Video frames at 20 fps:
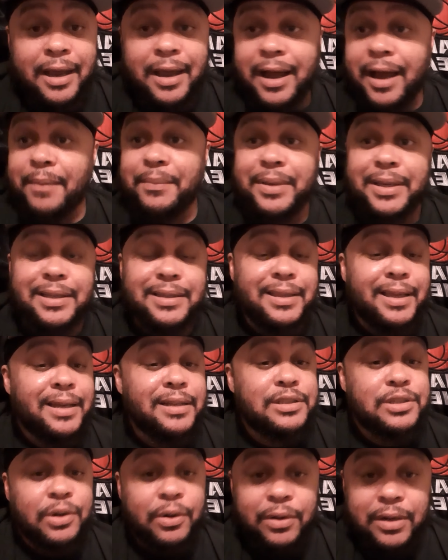I mean,
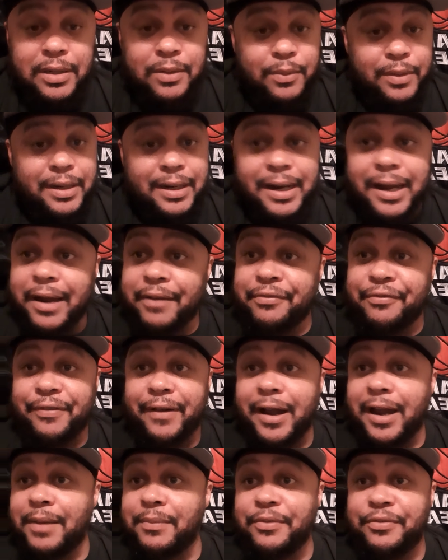D'Antoni would have got
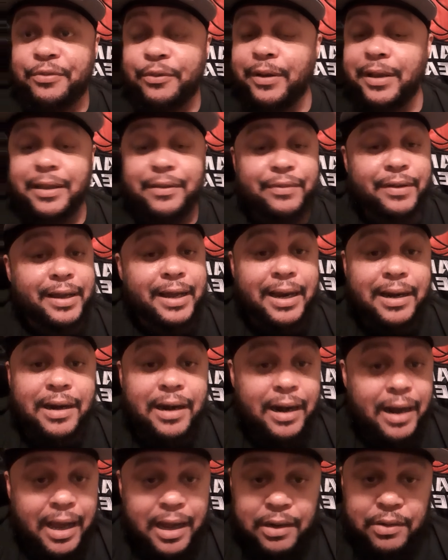fired before he even got in the
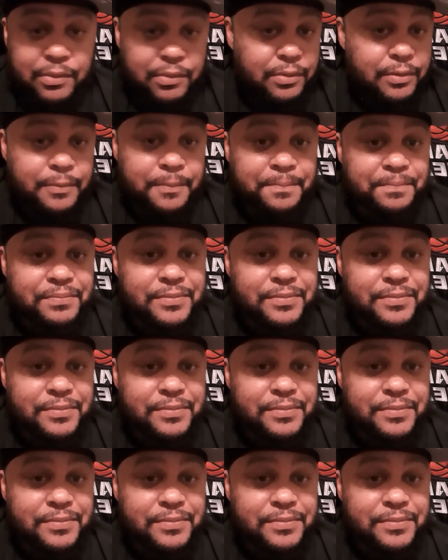locker room.